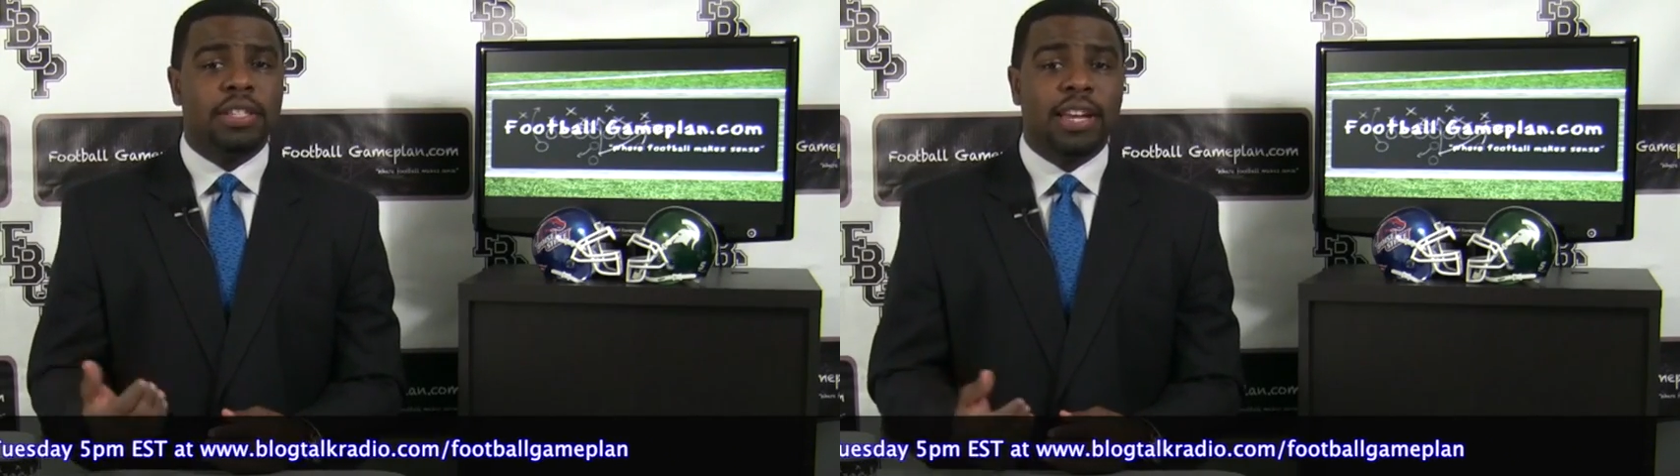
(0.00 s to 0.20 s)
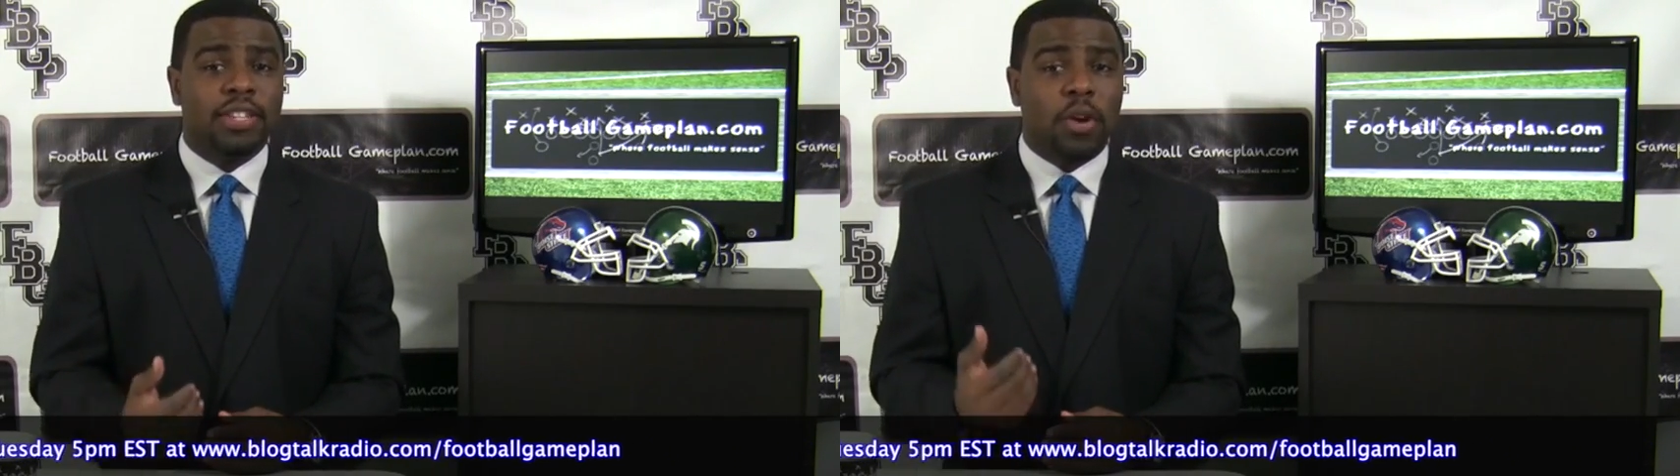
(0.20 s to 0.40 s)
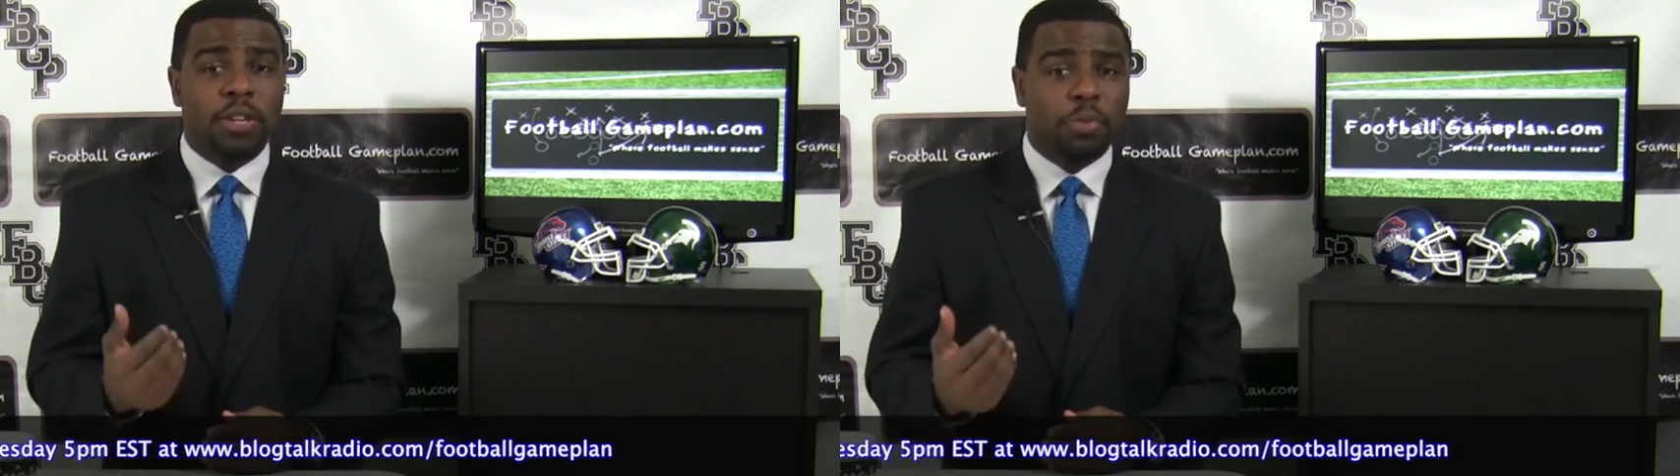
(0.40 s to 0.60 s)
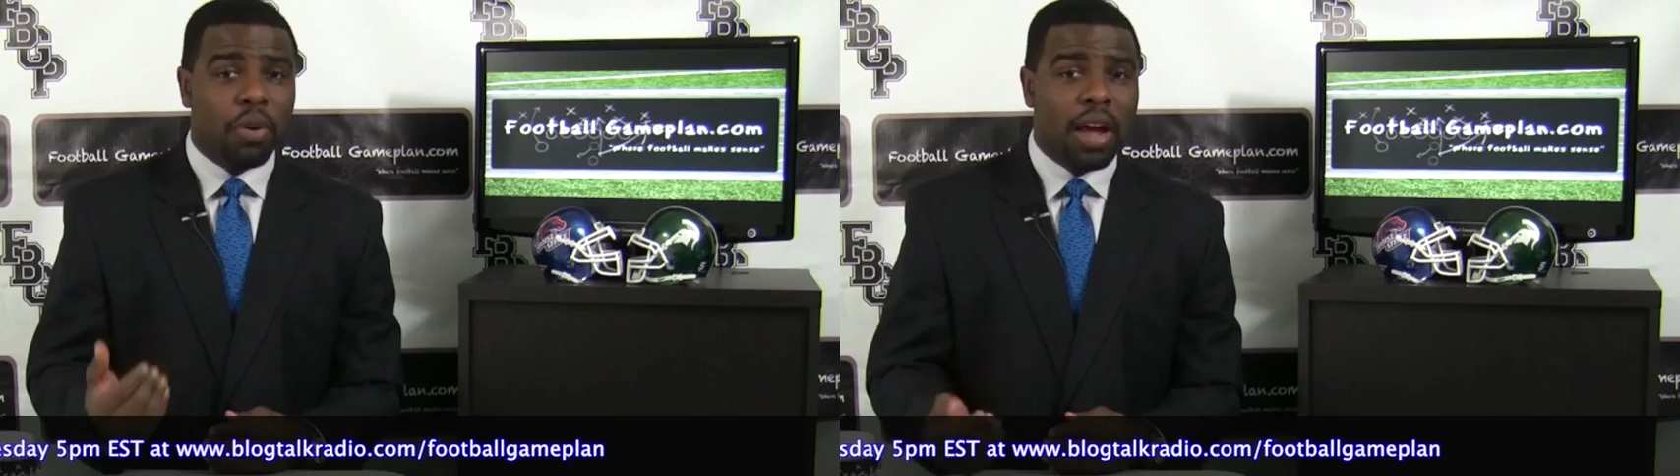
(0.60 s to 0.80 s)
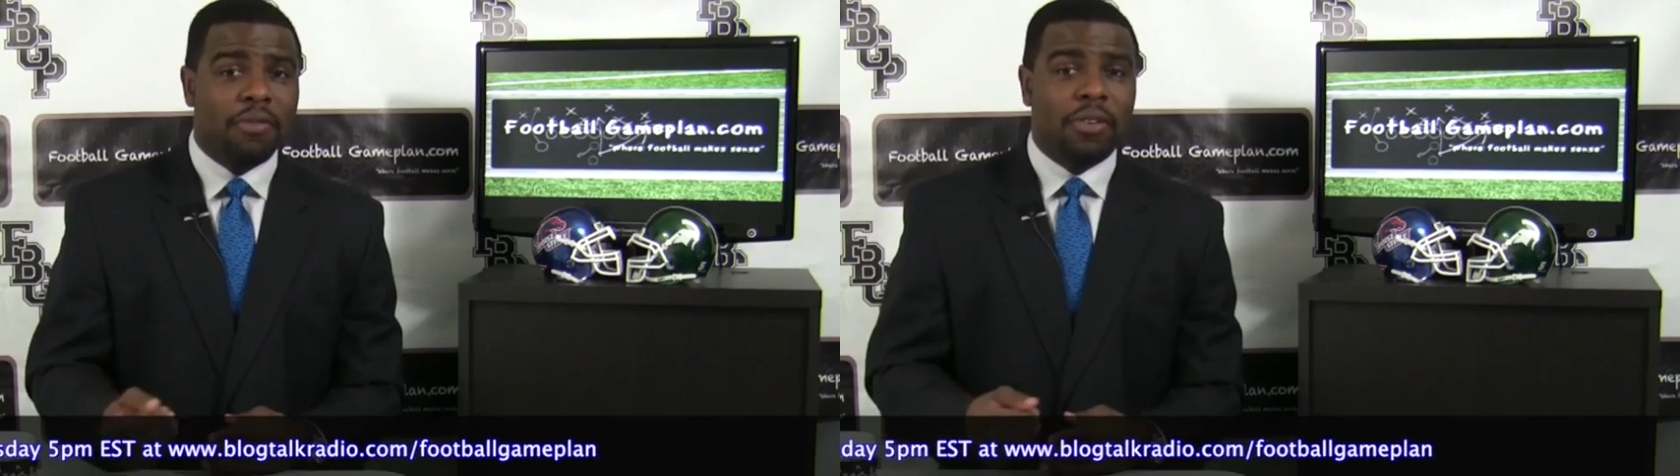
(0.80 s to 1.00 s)
State is always
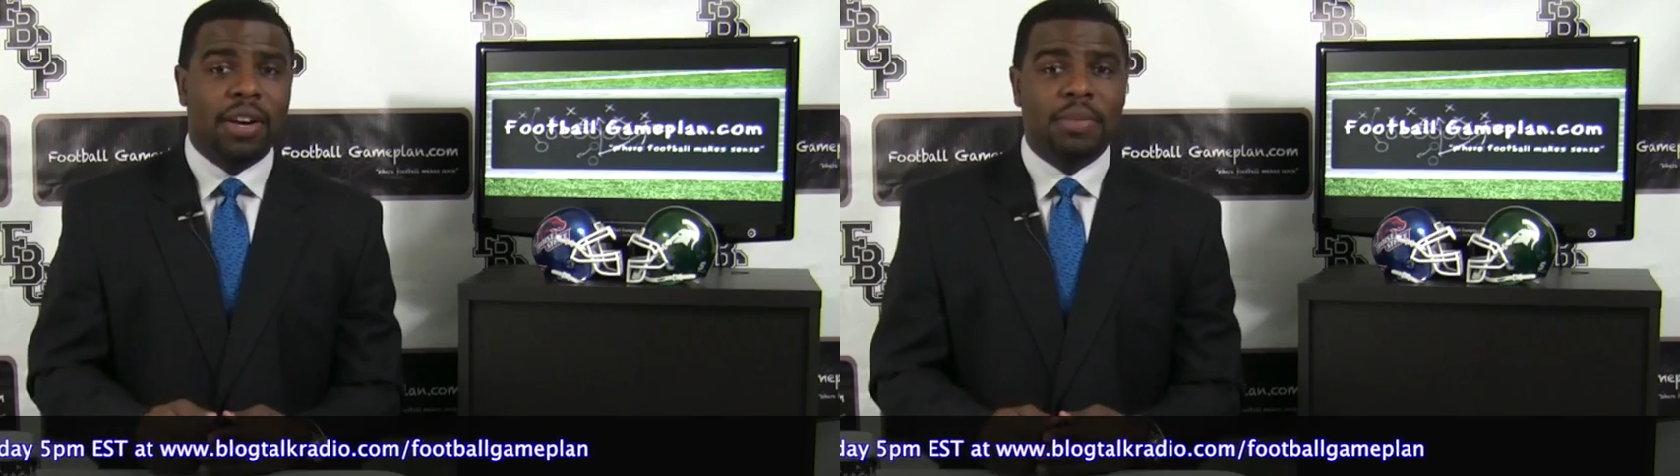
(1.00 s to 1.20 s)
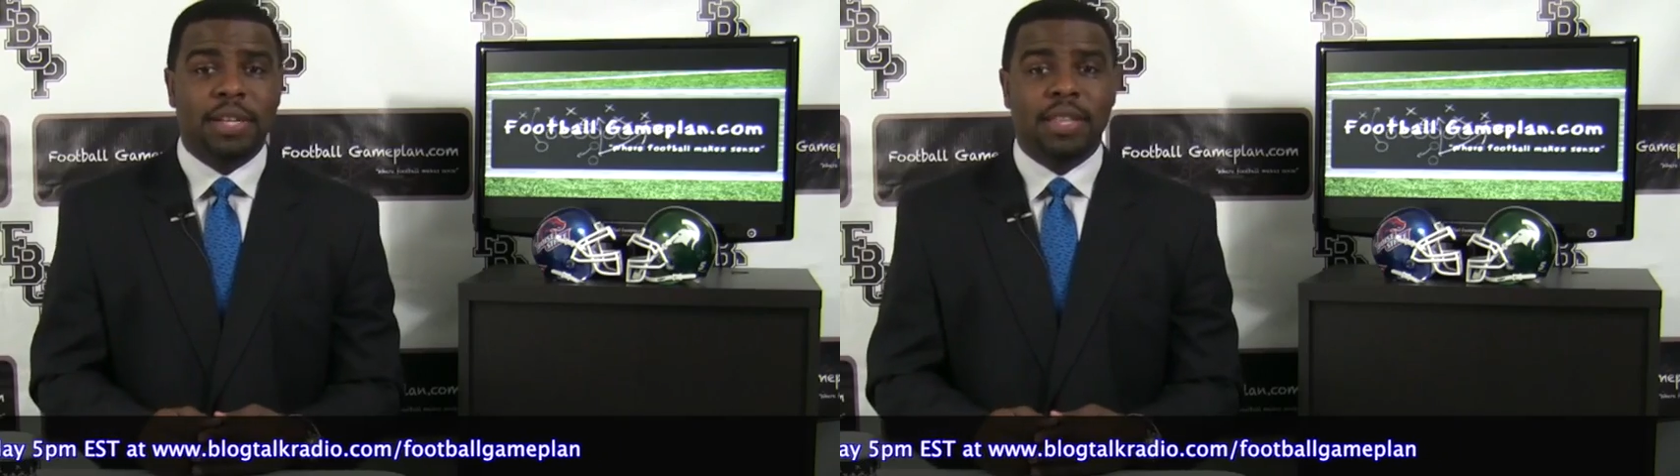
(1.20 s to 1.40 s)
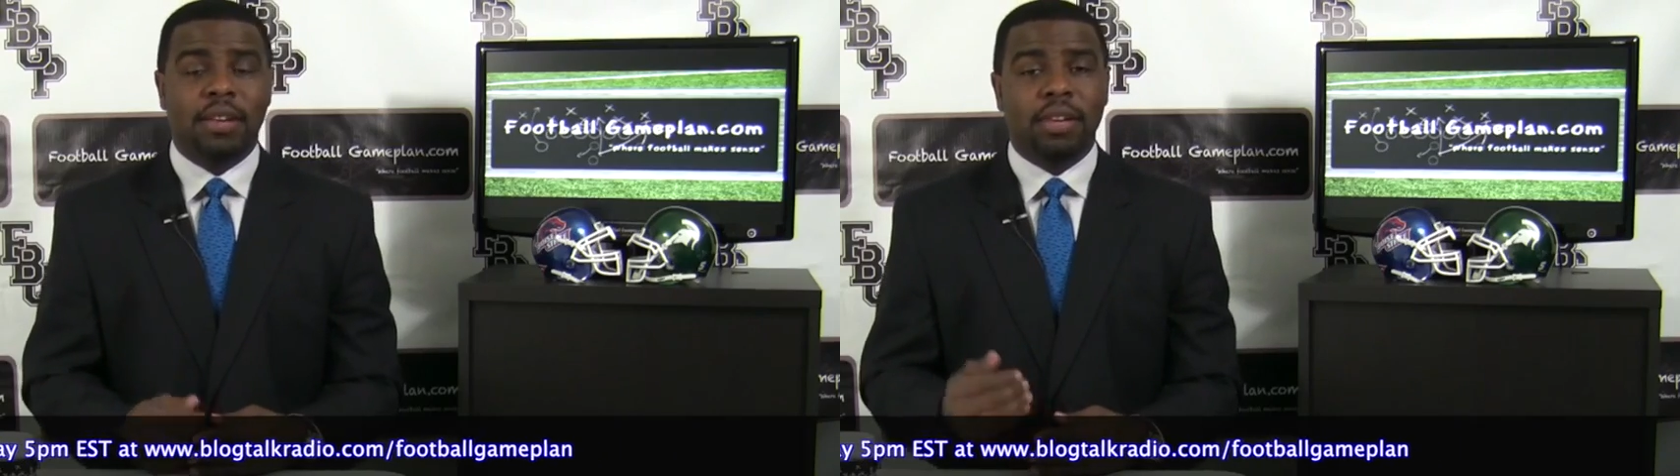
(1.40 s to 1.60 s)
primed for an upset.